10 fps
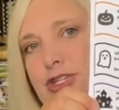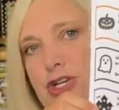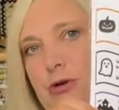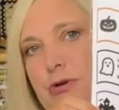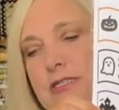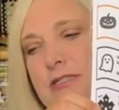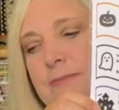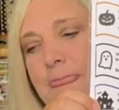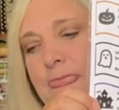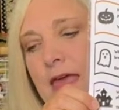
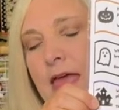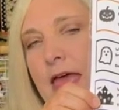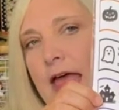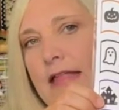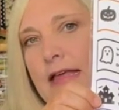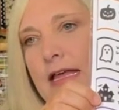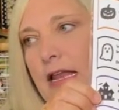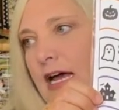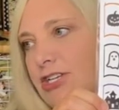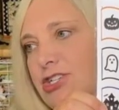jokes. And then
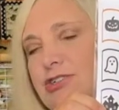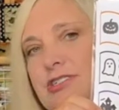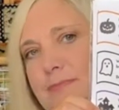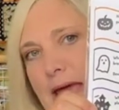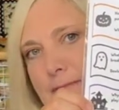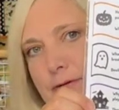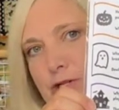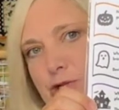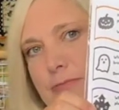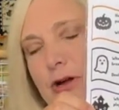I just used a paper
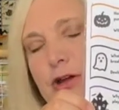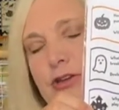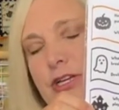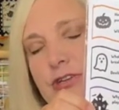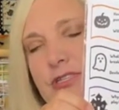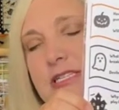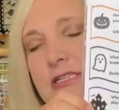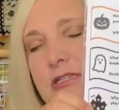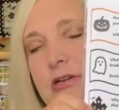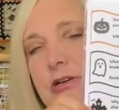trimmer. You could use
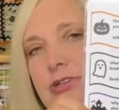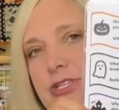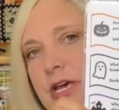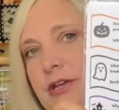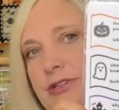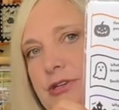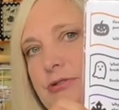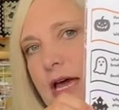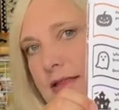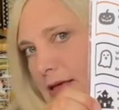scissors to
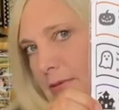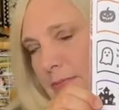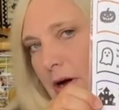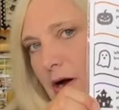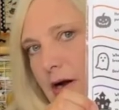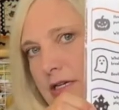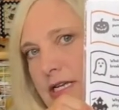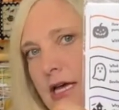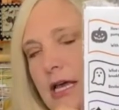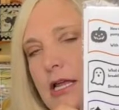cut them apart
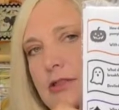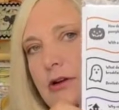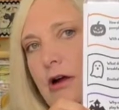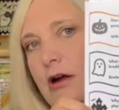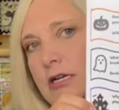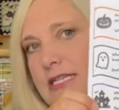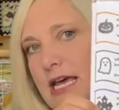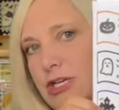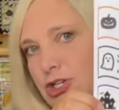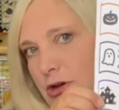there are
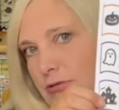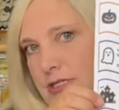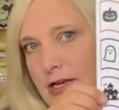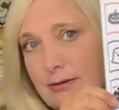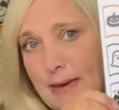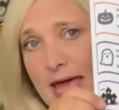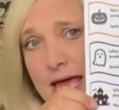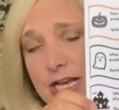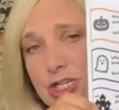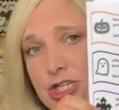10 jokes on a
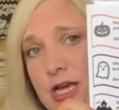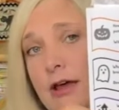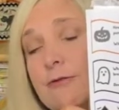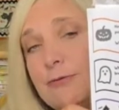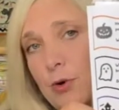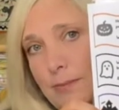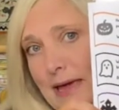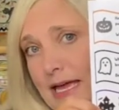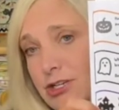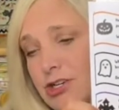page, four
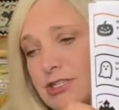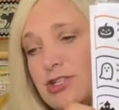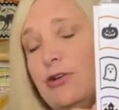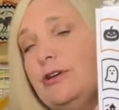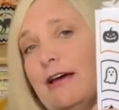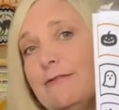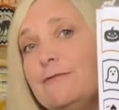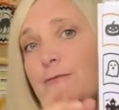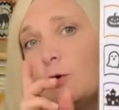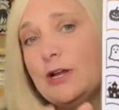pages, so you have
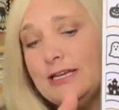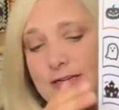40